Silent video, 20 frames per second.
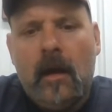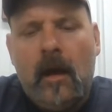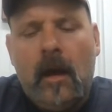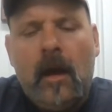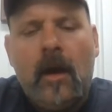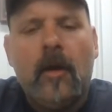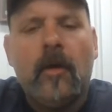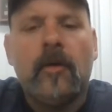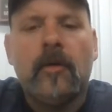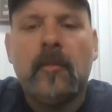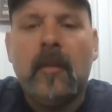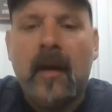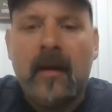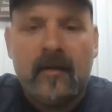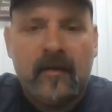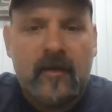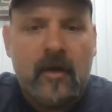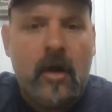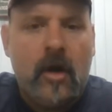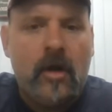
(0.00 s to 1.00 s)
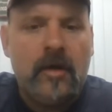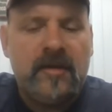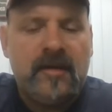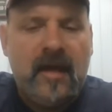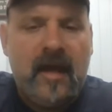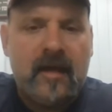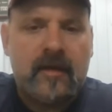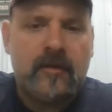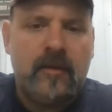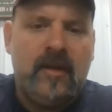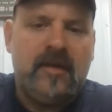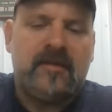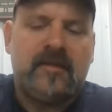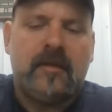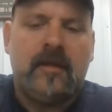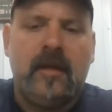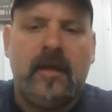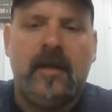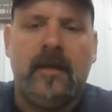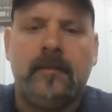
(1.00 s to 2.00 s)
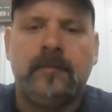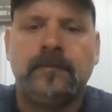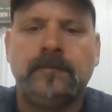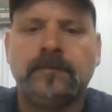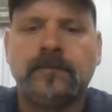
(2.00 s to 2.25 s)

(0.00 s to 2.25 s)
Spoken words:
I heard about a contact recently,